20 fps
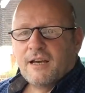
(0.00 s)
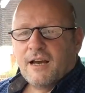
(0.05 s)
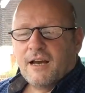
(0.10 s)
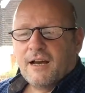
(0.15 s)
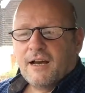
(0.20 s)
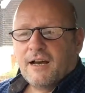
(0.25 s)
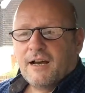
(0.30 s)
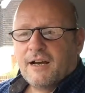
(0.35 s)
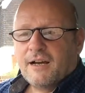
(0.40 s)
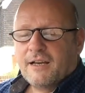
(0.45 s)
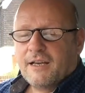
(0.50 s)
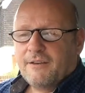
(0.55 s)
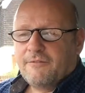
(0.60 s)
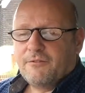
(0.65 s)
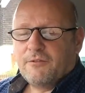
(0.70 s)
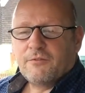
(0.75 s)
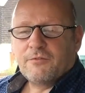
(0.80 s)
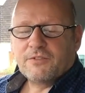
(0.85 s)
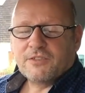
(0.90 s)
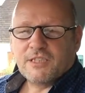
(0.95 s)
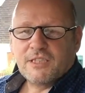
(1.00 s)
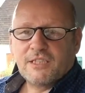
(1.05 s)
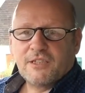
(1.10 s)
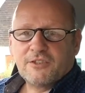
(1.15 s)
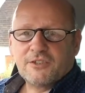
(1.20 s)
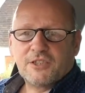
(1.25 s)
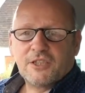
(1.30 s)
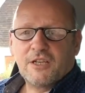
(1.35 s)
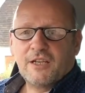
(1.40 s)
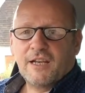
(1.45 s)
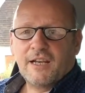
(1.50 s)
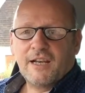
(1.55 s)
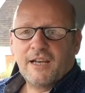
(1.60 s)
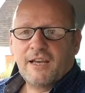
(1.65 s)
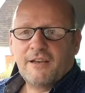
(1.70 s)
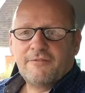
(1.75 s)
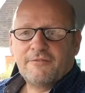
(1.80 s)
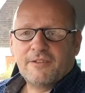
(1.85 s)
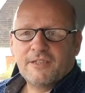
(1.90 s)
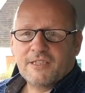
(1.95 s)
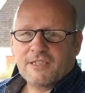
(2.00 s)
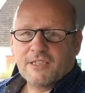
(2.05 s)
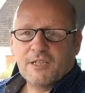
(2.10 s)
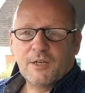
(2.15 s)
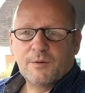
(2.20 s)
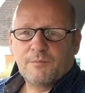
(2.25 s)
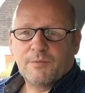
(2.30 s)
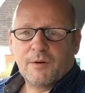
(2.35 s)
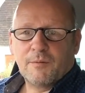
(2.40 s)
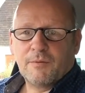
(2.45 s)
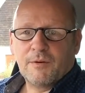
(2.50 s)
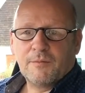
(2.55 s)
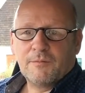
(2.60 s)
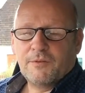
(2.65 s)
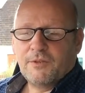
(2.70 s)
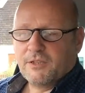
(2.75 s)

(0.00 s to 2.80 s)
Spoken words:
If obviously you're turning left, it's no problem,